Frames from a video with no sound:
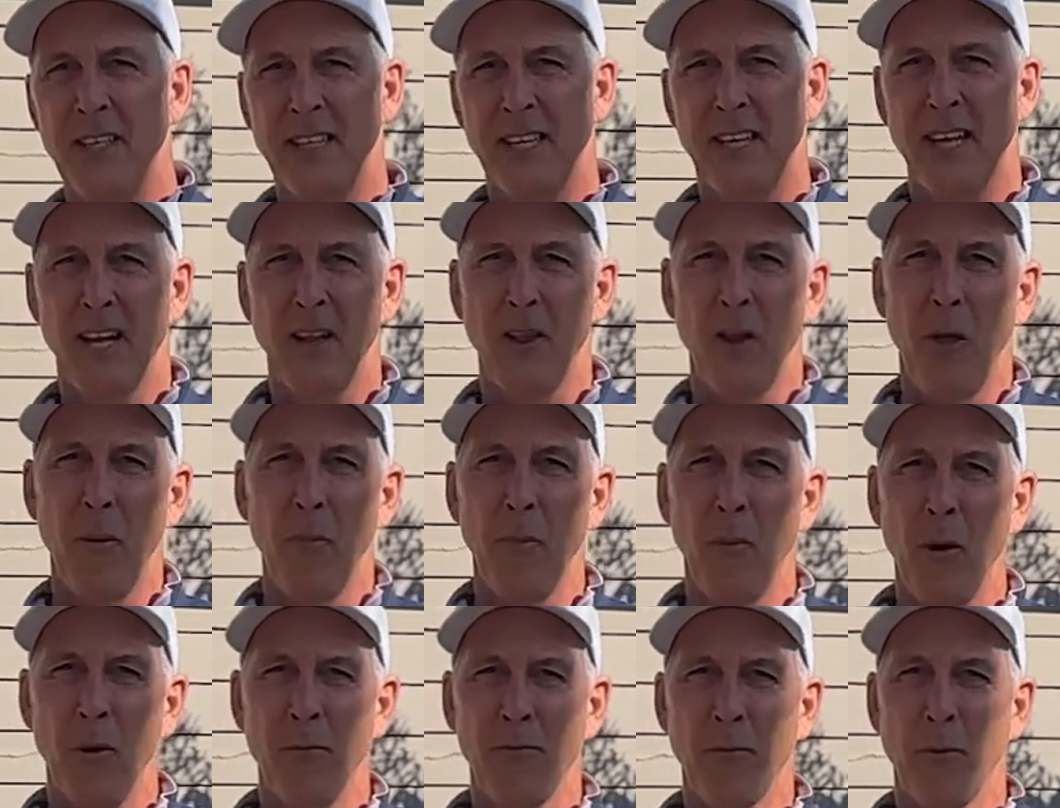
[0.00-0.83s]
to get a
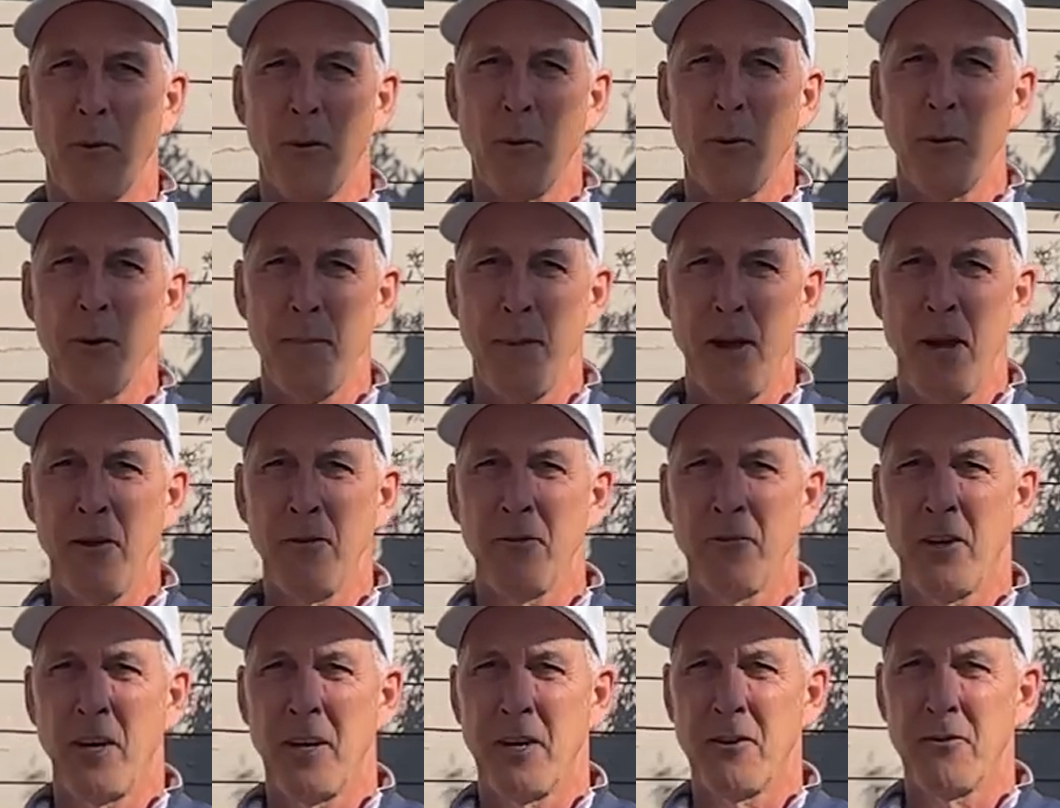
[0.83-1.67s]
little more forward
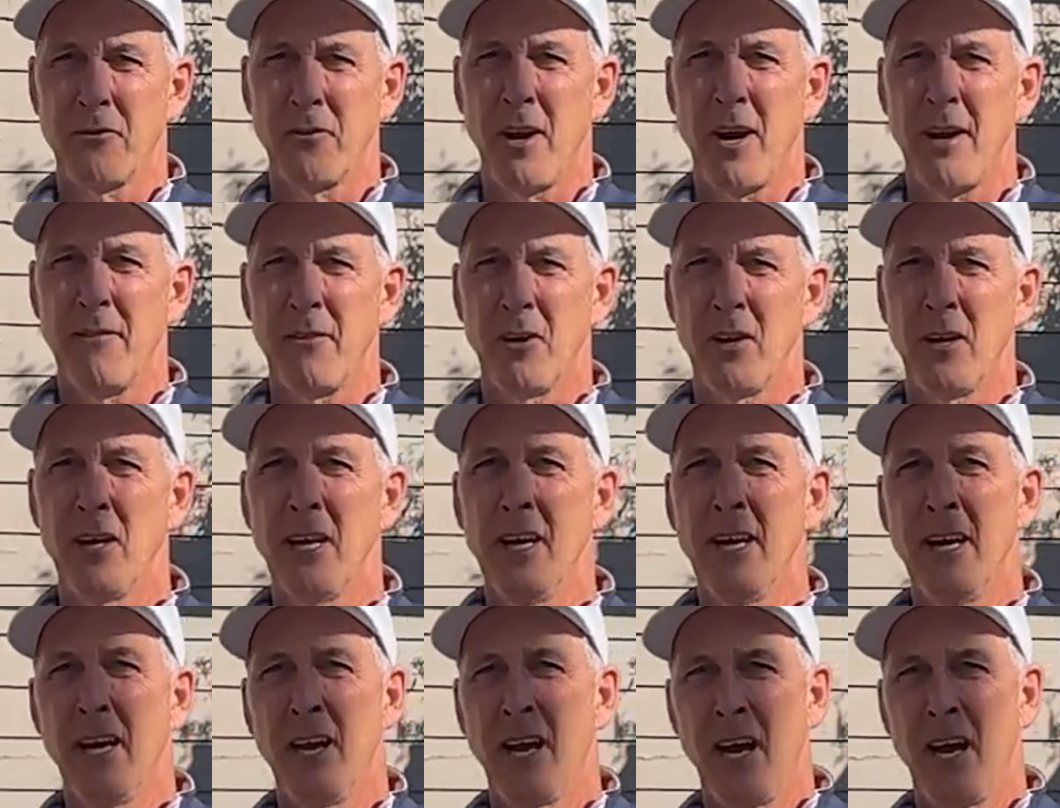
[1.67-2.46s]
bounce on a driver.